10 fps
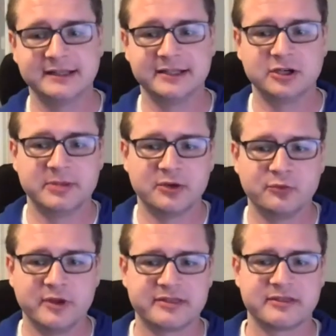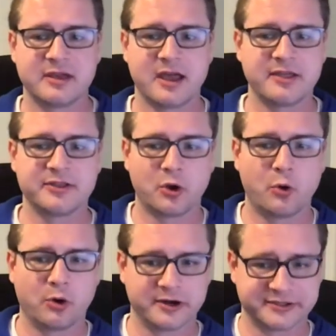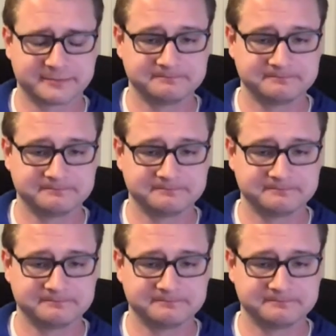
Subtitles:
little bit with the course.